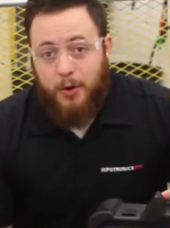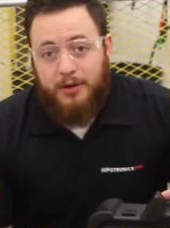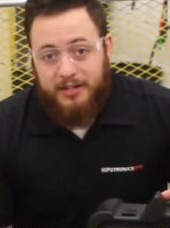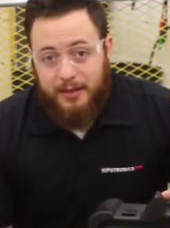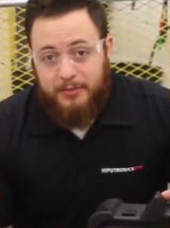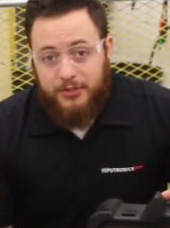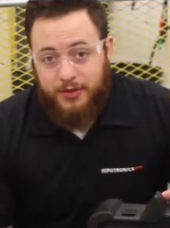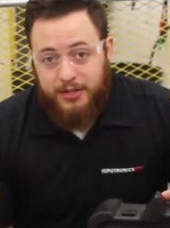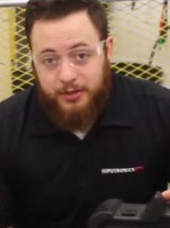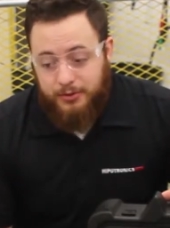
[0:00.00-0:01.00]
going to
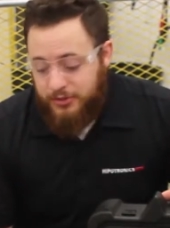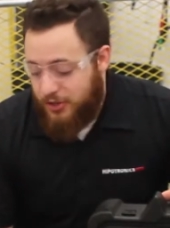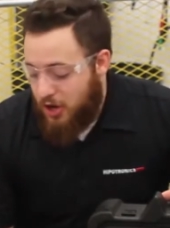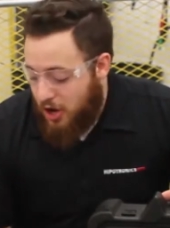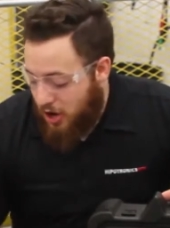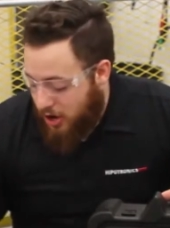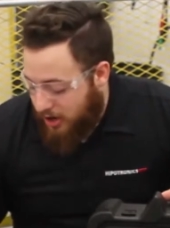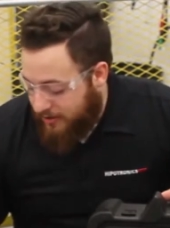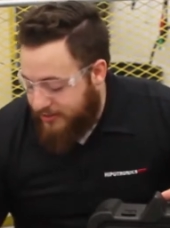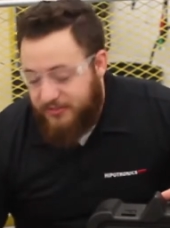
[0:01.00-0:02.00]
demonstrate use
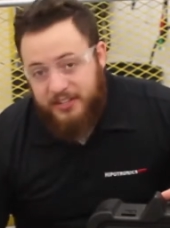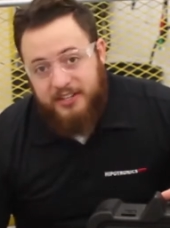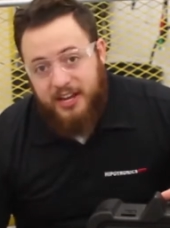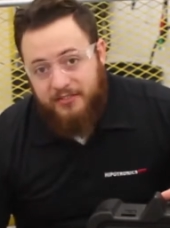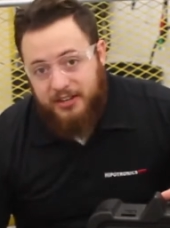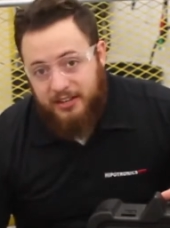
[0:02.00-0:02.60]
on a fifteen K V